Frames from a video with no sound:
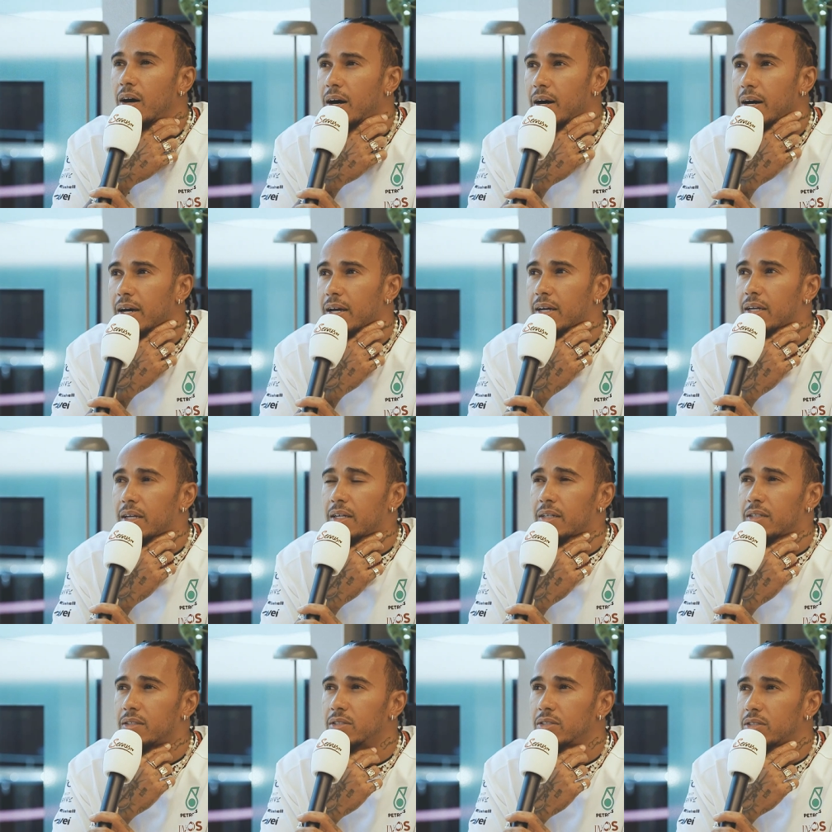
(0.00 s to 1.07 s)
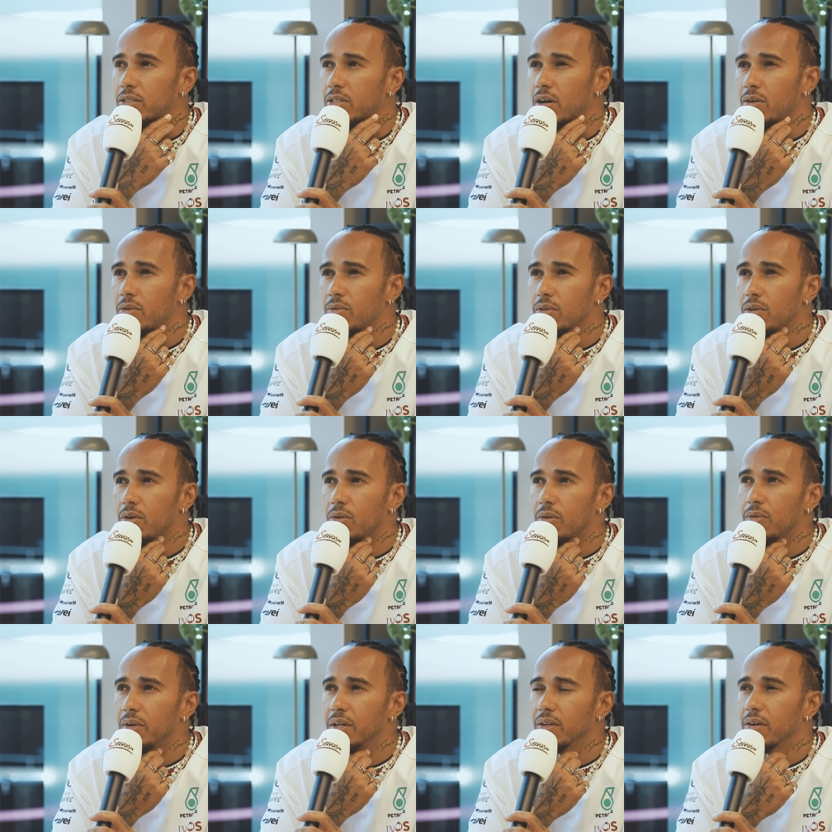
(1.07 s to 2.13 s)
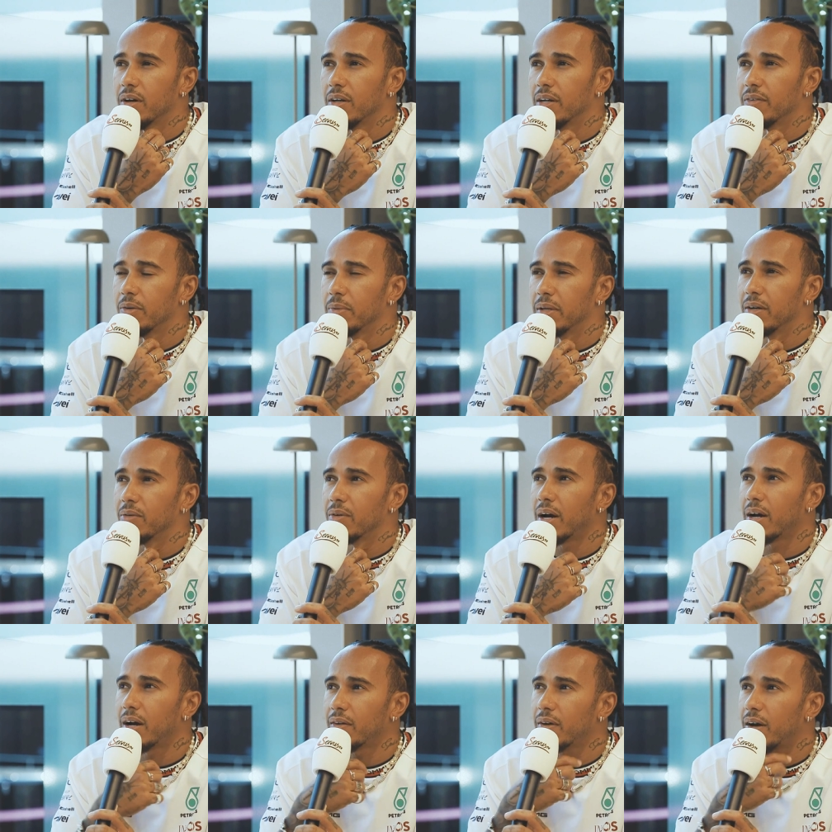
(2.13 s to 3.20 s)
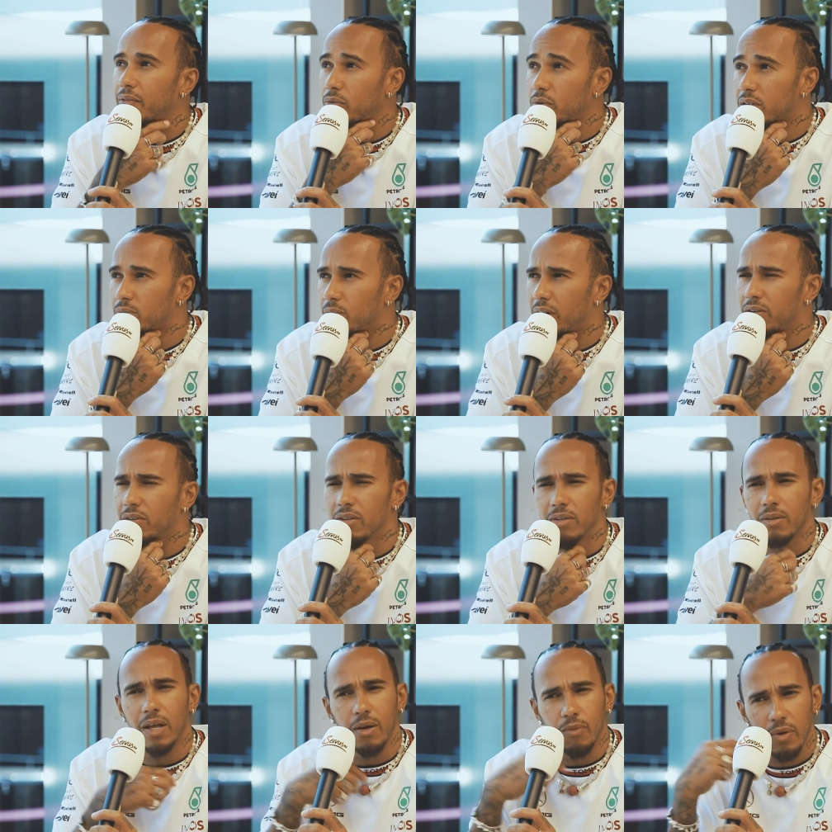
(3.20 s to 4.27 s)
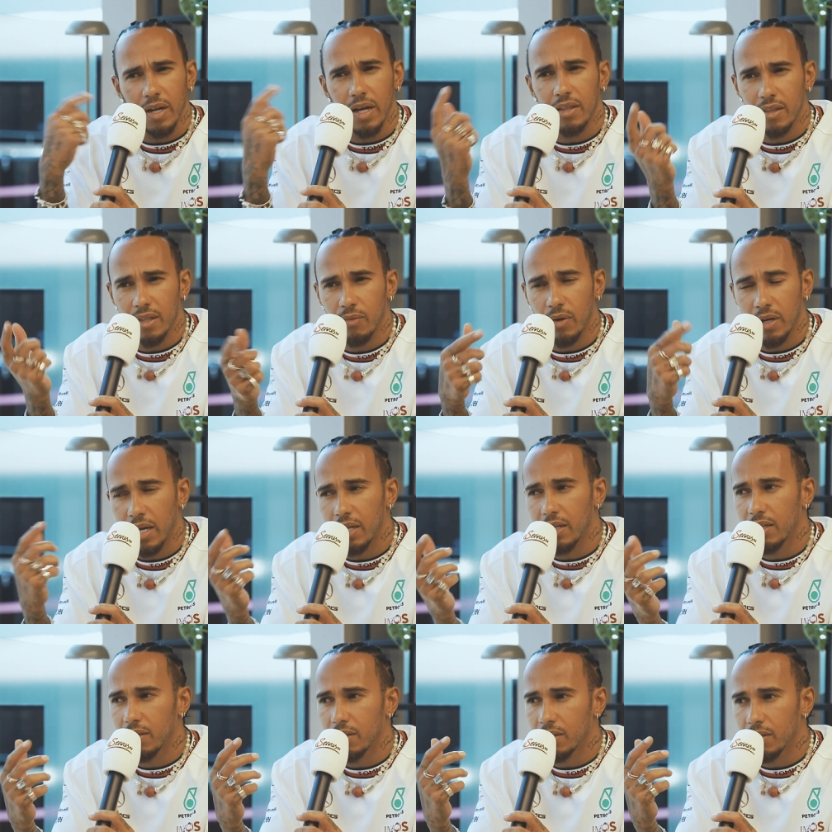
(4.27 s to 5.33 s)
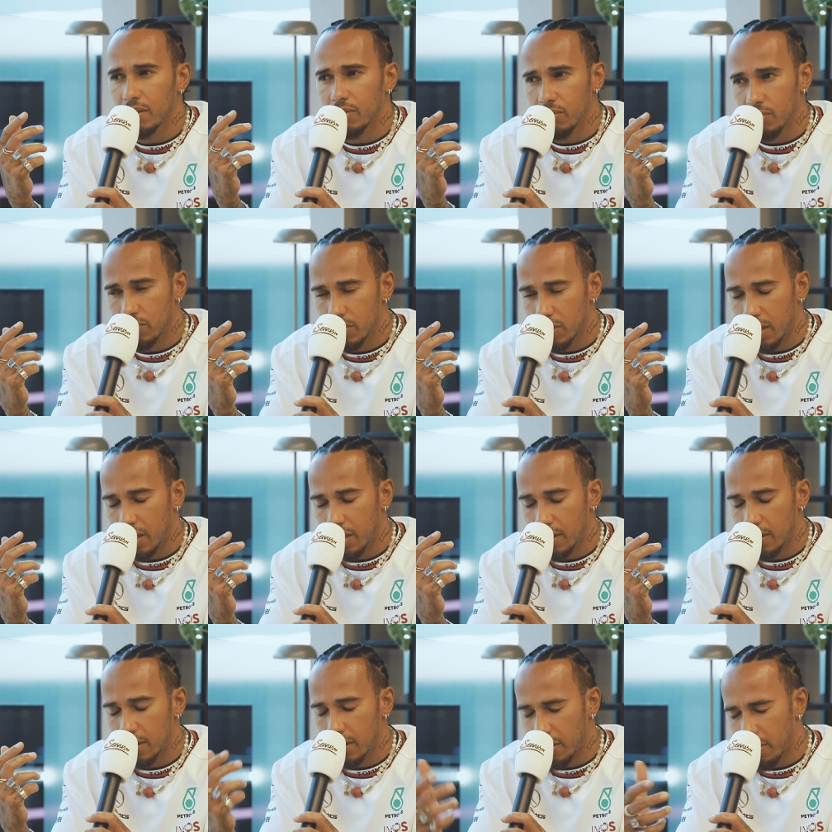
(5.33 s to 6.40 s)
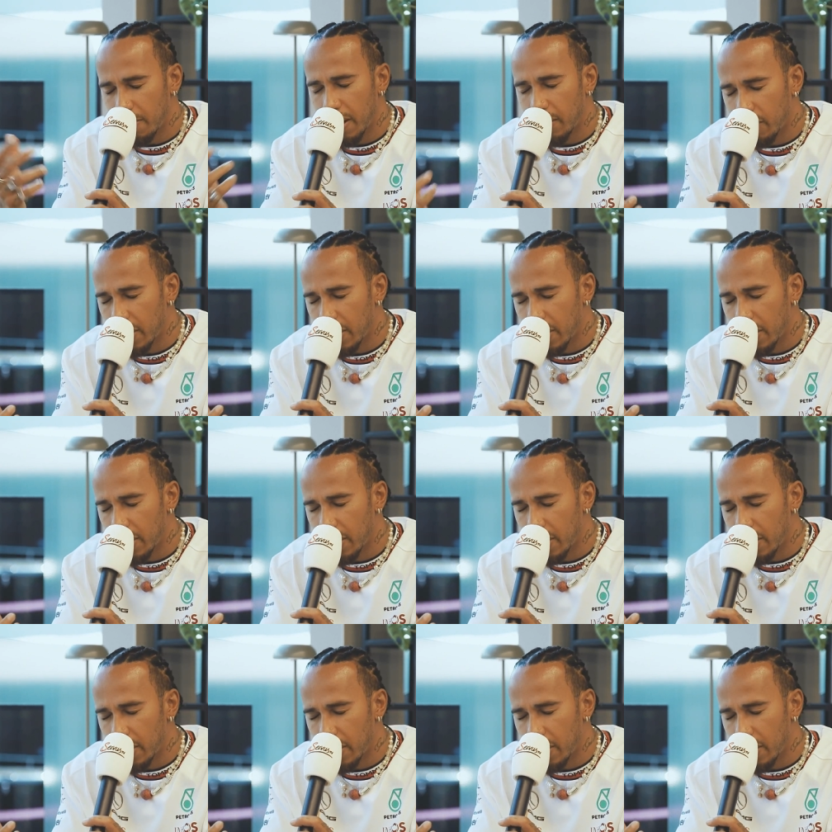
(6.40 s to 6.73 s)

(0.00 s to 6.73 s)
I don't know whether I'd ever be a writer. I've always wondered, like, when I hear about